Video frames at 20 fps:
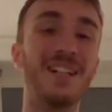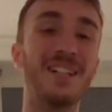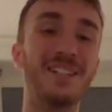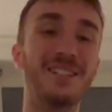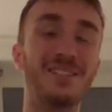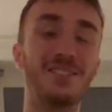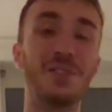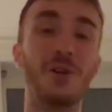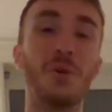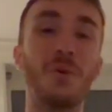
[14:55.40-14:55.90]

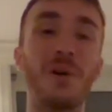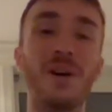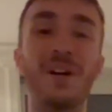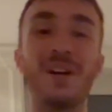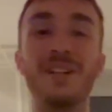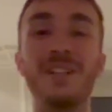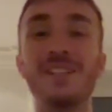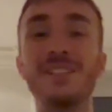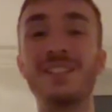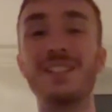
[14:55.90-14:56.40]
So
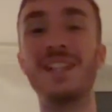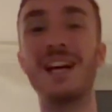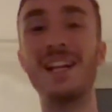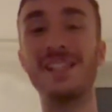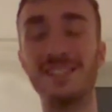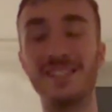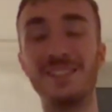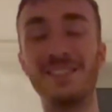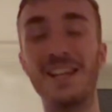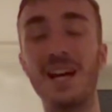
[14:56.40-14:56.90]
here's the last
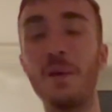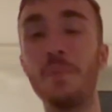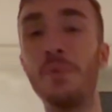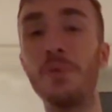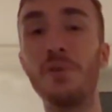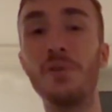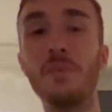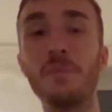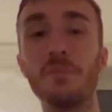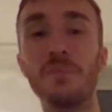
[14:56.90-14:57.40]

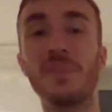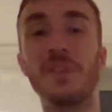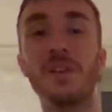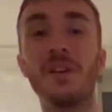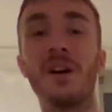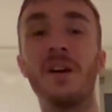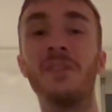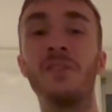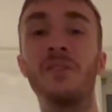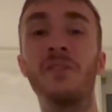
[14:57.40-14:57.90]
example
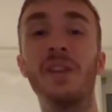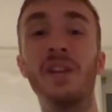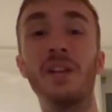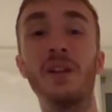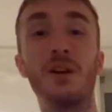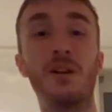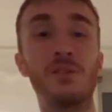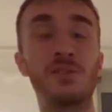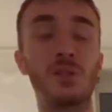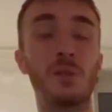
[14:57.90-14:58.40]
of a
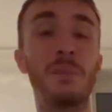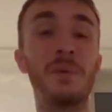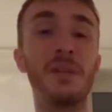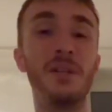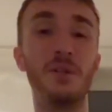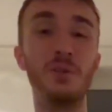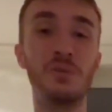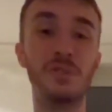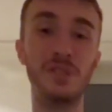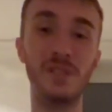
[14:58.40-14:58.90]
video of somebody
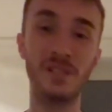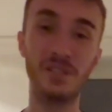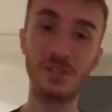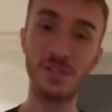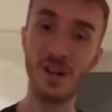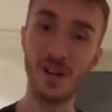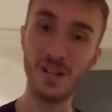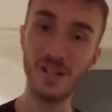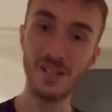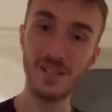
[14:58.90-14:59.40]
using this
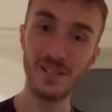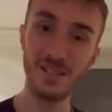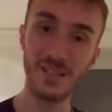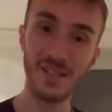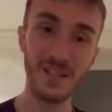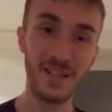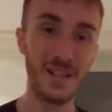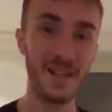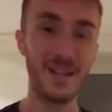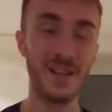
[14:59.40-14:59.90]
cut,
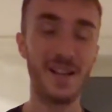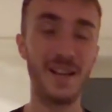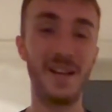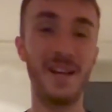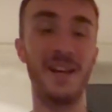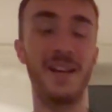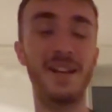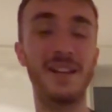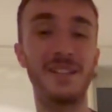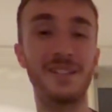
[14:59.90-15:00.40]

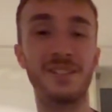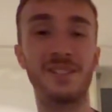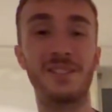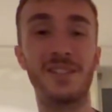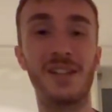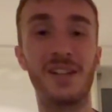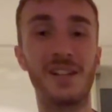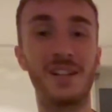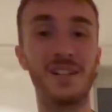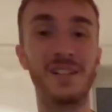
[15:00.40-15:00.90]
and
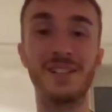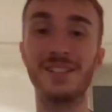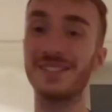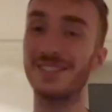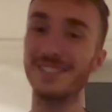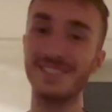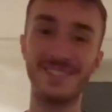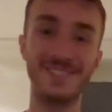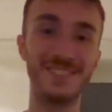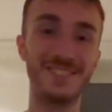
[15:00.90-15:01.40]
let's
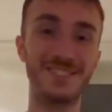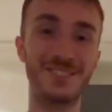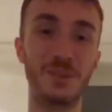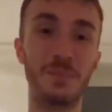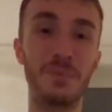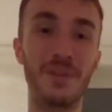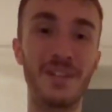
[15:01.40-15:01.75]
jump right